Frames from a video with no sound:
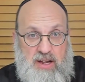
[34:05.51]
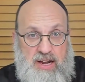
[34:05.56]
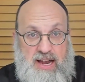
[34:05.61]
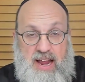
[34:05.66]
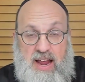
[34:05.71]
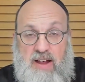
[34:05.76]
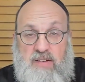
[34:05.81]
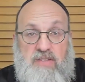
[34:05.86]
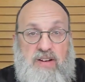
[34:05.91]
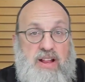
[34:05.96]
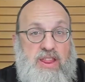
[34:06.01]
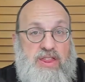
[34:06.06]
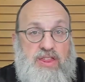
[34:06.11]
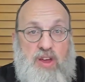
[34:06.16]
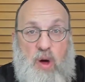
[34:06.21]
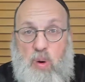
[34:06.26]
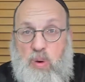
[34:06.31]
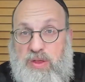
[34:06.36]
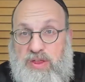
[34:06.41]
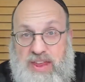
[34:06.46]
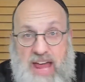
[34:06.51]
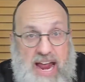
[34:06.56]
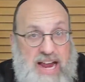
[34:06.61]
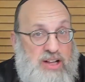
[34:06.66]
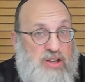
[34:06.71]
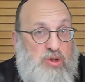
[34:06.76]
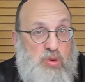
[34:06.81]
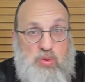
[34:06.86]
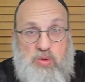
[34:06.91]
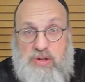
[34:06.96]
Even though they
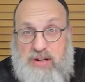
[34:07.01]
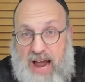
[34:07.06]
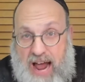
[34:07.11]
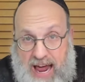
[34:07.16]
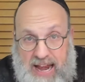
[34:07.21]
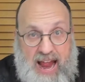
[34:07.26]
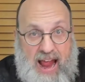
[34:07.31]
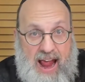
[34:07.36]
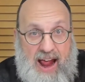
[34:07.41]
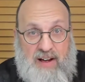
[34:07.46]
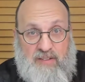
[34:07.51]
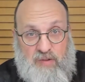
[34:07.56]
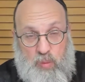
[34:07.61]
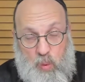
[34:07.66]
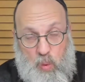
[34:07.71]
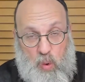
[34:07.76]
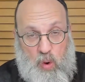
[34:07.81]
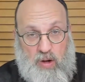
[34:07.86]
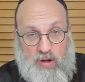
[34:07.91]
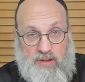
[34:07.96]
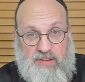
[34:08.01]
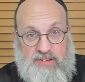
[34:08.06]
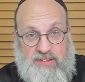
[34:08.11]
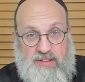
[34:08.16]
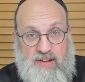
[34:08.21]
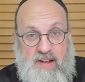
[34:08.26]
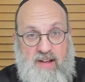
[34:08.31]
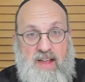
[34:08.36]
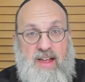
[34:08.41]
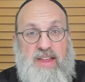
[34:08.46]
do not have walls,
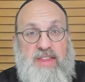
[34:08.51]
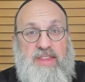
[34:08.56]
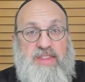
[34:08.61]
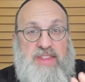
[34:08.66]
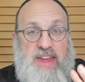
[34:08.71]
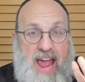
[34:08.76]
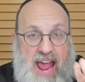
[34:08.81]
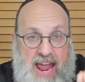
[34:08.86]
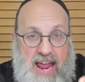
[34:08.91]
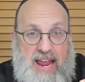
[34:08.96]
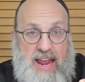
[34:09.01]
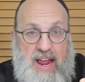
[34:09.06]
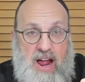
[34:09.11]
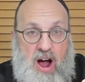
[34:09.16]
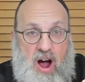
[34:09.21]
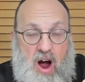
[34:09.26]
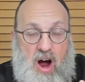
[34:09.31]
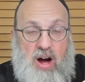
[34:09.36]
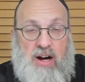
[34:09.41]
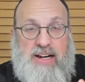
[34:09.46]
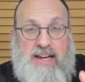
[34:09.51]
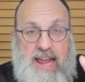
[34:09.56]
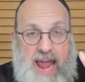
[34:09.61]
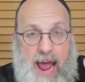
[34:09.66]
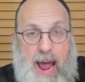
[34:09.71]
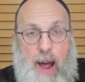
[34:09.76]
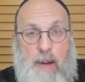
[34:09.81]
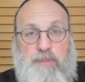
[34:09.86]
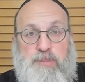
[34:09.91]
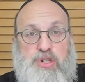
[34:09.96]
they are
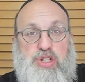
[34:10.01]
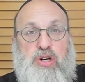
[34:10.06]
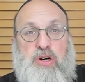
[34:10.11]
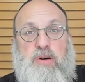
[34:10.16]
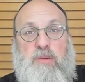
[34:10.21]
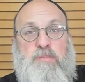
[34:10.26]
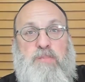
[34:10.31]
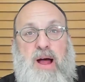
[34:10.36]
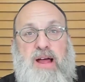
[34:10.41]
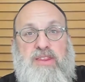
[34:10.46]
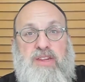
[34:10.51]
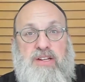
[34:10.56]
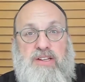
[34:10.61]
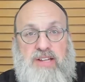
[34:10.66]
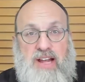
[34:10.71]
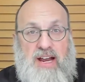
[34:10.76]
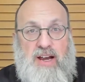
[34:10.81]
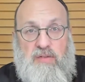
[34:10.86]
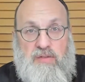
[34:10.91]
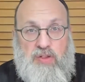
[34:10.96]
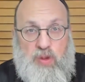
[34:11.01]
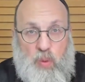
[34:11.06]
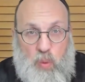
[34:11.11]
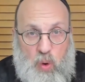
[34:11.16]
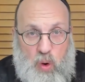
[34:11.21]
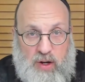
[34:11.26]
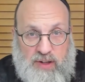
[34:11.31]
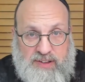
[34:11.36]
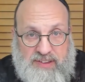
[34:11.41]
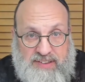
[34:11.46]
captured by the din of the
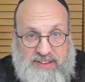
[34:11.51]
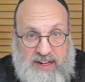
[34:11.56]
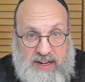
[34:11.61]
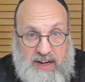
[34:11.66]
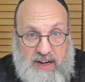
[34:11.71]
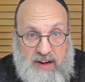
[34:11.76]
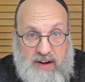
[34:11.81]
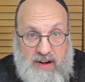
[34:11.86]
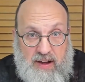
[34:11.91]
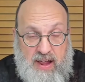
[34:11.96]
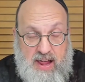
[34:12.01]
walled city.